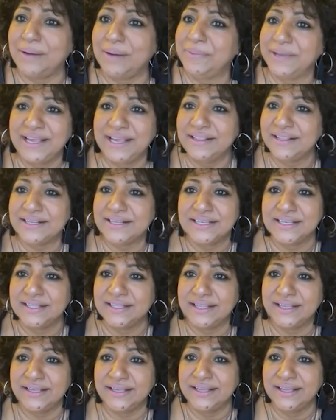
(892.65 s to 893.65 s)
Ambika in the
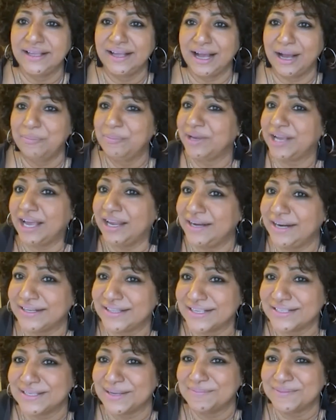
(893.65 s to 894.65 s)
chain, Ambika did
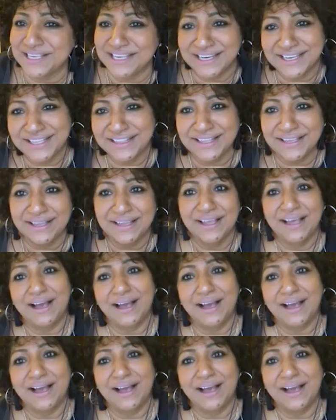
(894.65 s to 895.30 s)
this, Ambika.